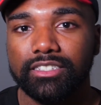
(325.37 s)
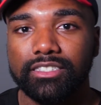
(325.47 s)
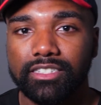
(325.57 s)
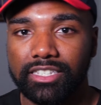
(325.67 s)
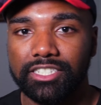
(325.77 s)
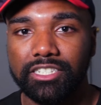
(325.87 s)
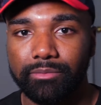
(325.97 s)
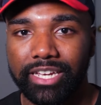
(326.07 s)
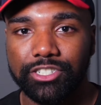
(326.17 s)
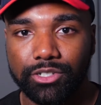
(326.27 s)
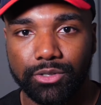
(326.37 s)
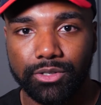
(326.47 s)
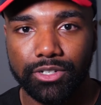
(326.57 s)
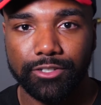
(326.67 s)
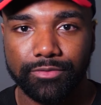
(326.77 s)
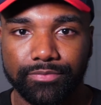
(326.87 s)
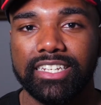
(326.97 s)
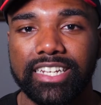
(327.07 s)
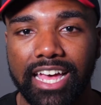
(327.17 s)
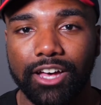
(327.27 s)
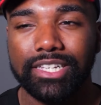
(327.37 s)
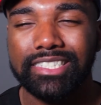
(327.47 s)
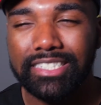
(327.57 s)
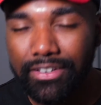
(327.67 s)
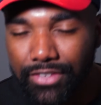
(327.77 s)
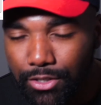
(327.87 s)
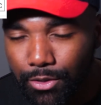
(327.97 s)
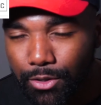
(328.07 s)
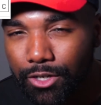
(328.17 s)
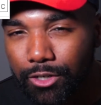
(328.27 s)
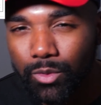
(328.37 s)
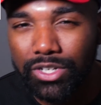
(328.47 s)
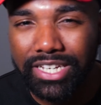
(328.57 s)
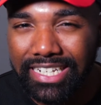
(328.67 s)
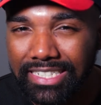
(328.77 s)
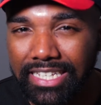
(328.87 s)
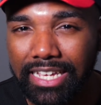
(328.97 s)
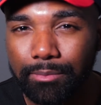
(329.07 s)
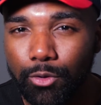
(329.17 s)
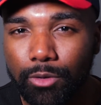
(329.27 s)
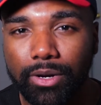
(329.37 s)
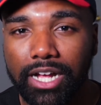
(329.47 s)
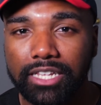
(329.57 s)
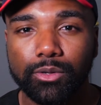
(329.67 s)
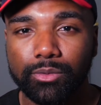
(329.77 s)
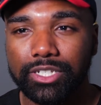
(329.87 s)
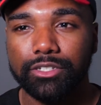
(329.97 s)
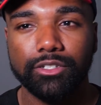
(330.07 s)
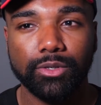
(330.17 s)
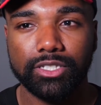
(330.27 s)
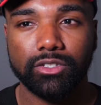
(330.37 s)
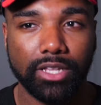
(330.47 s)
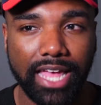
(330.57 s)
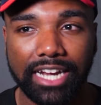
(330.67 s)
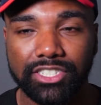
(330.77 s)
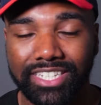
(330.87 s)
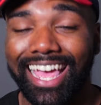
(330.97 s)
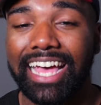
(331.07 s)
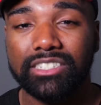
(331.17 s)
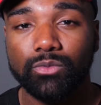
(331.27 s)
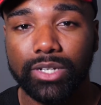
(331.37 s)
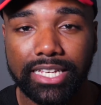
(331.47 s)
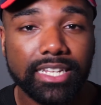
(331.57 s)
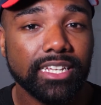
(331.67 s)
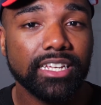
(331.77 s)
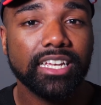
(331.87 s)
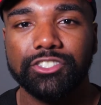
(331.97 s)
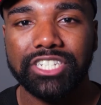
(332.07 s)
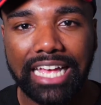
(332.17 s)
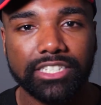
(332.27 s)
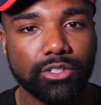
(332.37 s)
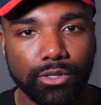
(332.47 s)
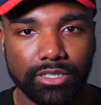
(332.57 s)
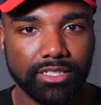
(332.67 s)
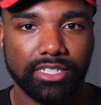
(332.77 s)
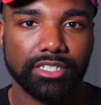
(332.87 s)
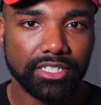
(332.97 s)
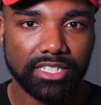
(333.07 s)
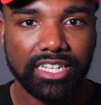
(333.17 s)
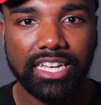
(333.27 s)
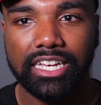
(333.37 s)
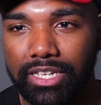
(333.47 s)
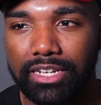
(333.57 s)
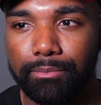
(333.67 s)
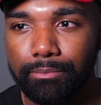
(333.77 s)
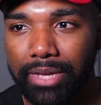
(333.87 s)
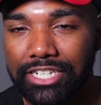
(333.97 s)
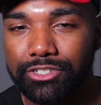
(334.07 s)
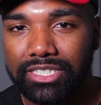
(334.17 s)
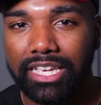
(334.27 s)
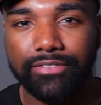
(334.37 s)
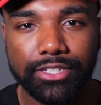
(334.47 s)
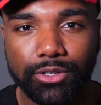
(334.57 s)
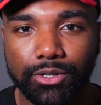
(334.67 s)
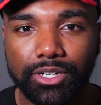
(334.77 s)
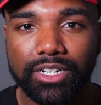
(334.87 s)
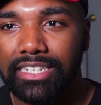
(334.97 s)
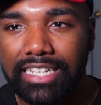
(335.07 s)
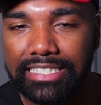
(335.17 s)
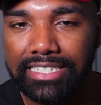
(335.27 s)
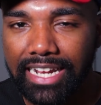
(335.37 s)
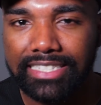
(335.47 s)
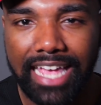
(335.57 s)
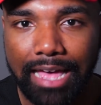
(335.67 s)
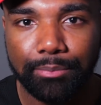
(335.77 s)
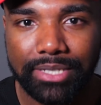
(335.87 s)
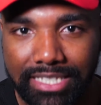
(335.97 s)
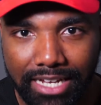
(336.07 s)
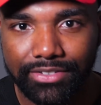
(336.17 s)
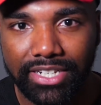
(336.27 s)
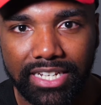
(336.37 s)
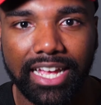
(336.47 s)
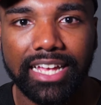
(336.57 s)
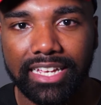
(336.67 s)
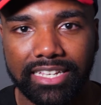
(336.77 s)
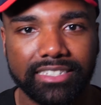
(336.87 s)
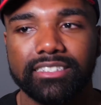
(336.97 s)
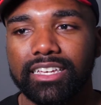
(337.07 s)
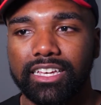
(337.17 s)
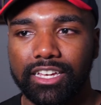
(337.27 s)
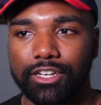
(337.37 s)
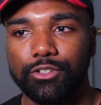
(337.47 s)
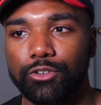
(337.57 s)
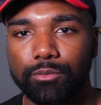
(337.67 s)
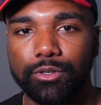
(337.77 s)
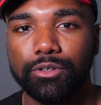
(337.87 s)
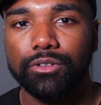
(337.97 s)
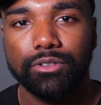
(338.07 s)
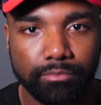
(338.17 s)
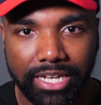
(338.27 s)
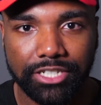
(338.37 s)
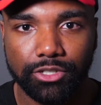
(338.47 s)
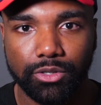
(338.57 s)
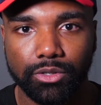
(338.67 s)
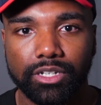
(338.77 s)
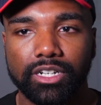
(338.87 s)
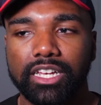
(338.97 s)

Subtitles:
to the G major chord. Now, a 7th chord, we'll get into that more probably when we do a song that actually has one in it. They're jazz chords essentially. And a major 7th chord isn't as happy sounding as a normal major chord.